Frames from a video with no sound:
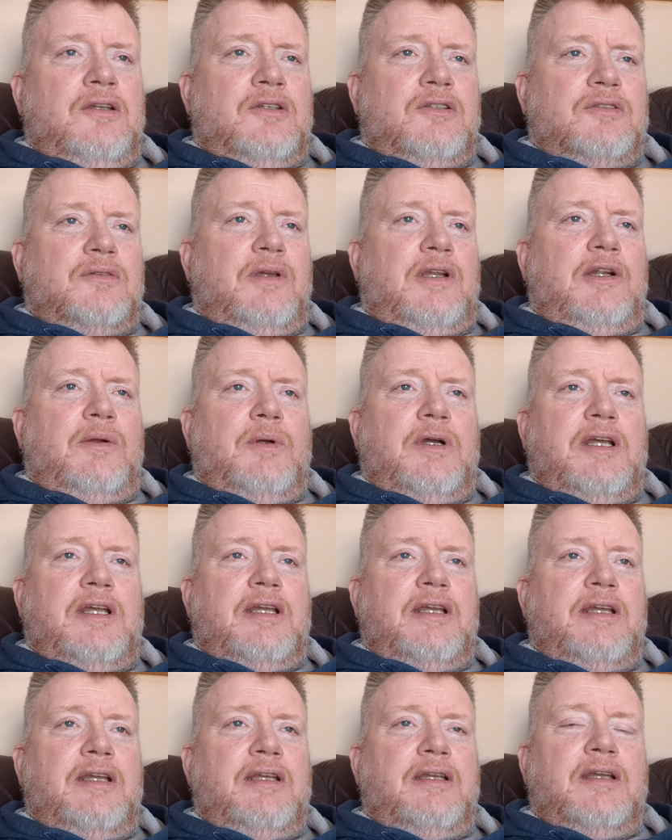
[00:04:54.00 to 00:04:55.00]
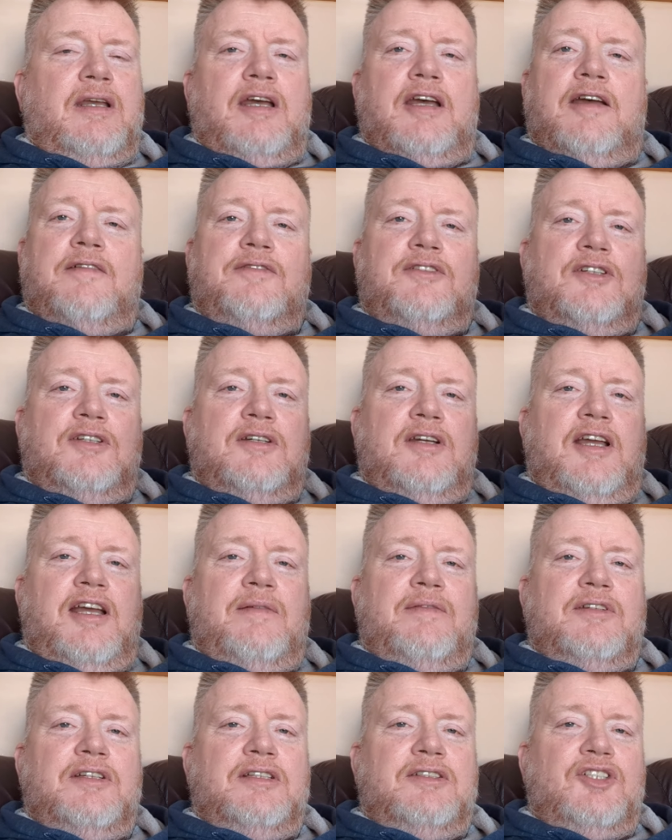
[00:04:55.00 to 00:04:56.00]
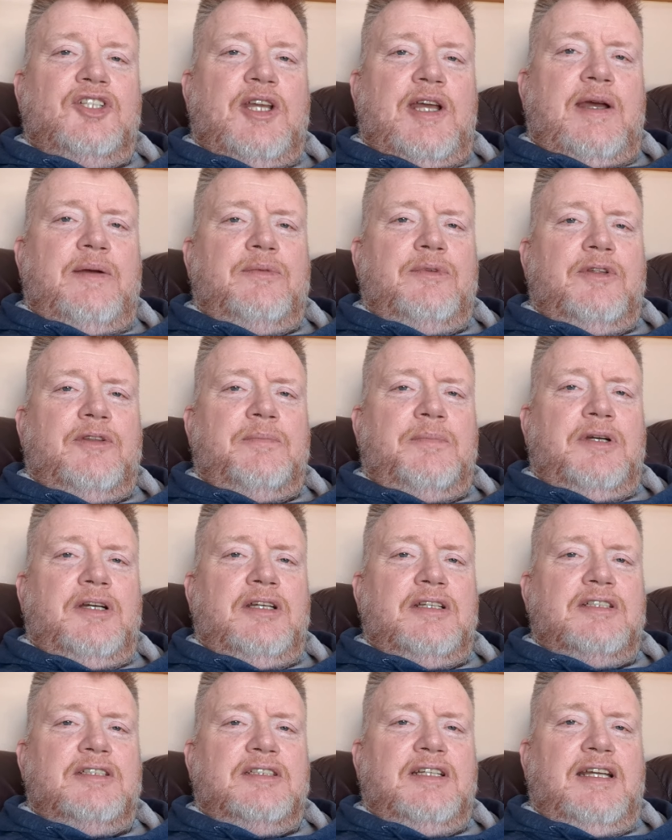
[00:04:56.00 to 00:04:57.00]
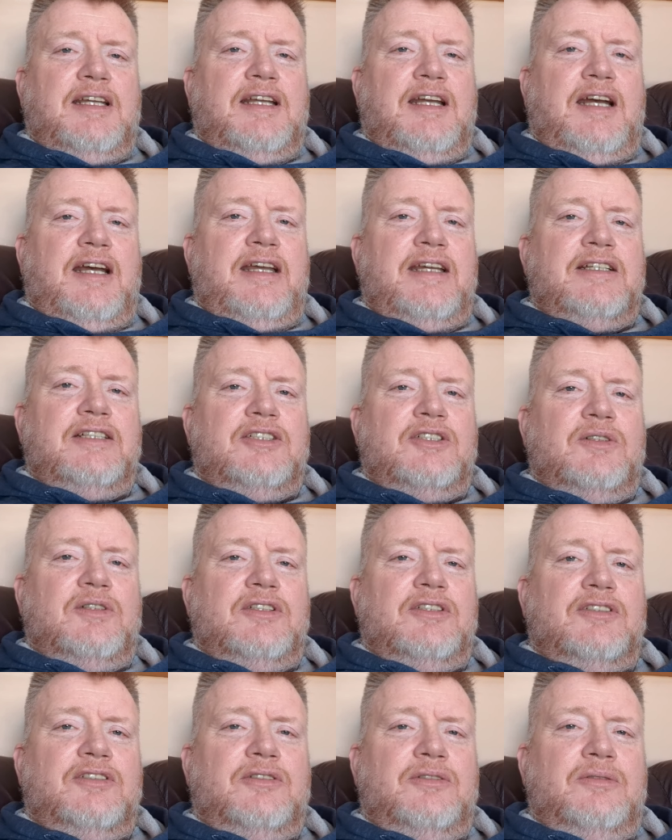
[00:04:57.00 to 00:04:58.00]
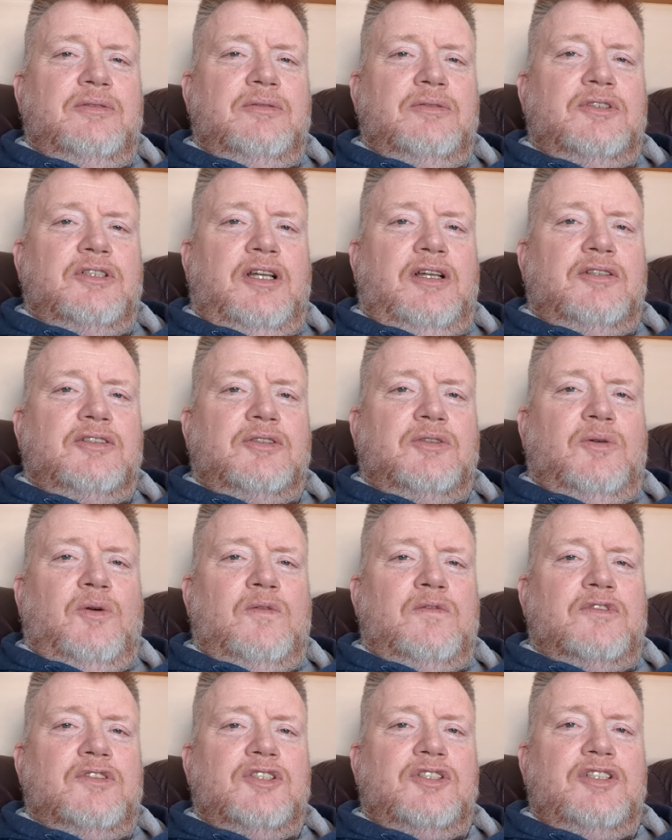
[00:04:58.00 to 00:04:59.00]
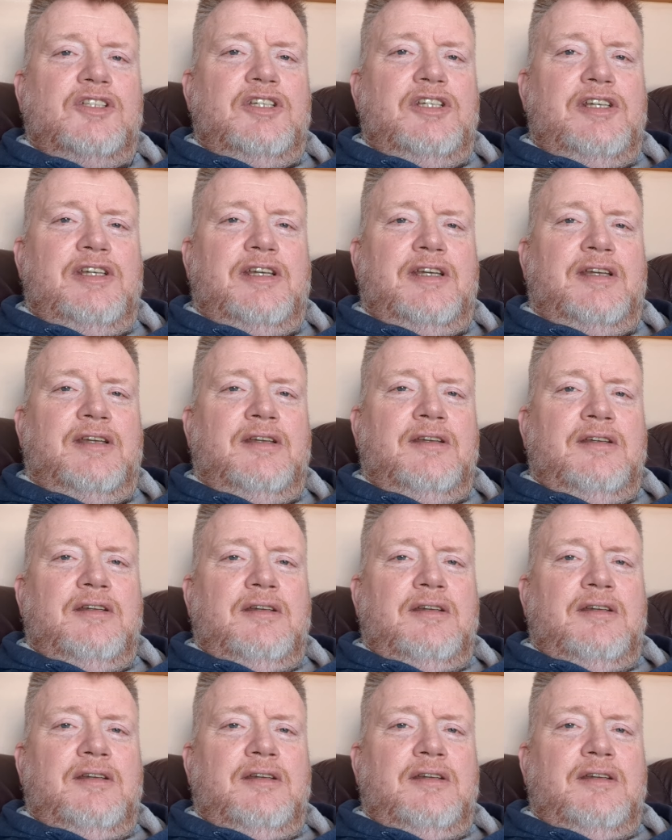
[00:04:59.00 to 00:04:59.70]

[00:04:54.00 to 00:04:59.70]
So anyway, after having a chat with my psychiatrist, who's also overseeing